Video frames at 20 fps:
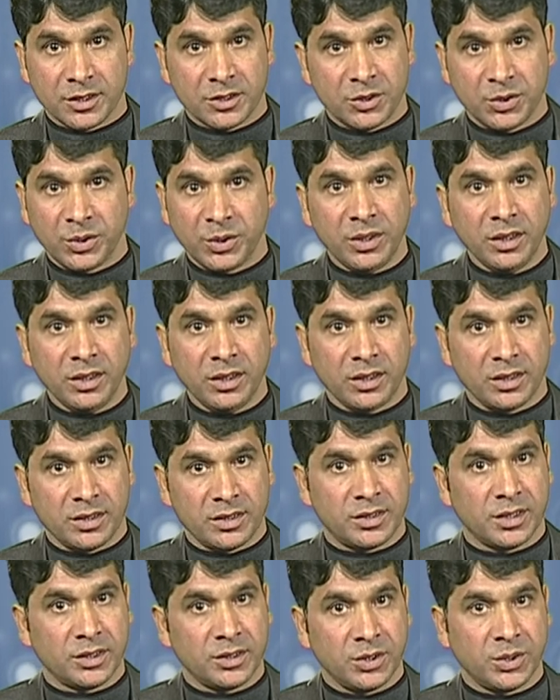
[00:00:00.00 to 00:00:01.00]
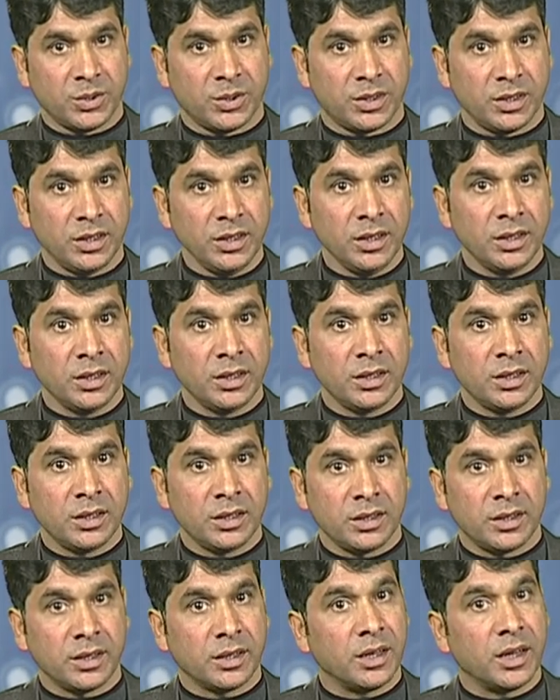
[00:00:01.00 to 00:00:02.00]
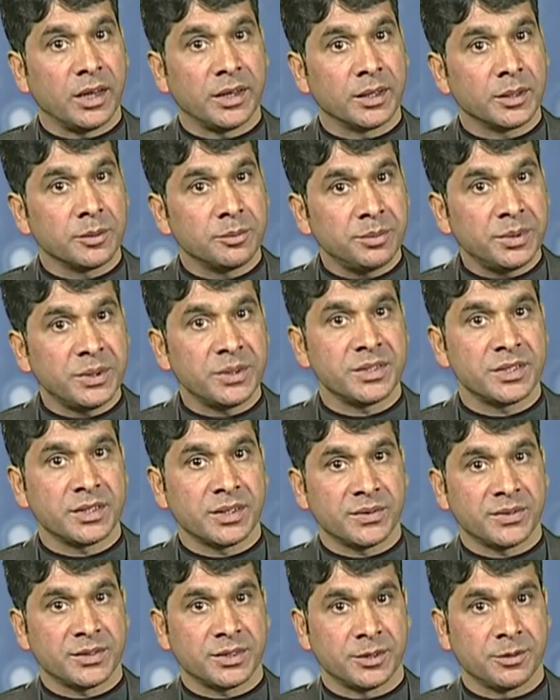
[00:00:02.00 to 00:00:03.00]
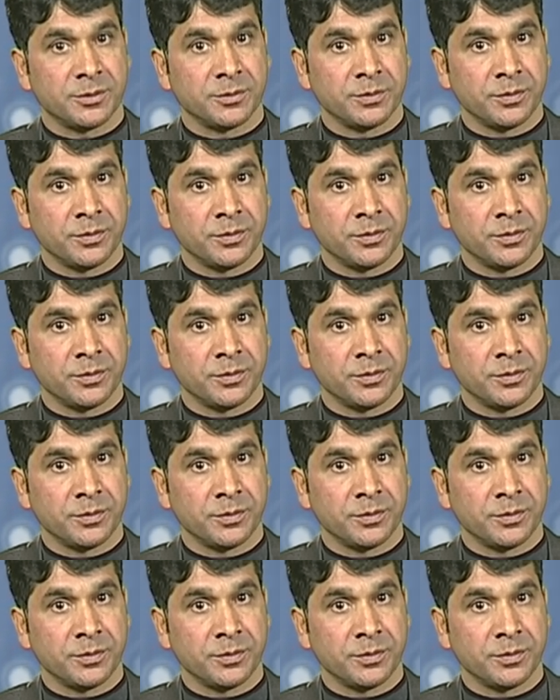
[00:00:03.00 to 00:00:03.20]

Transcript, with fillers: theory is a theory regarding perception.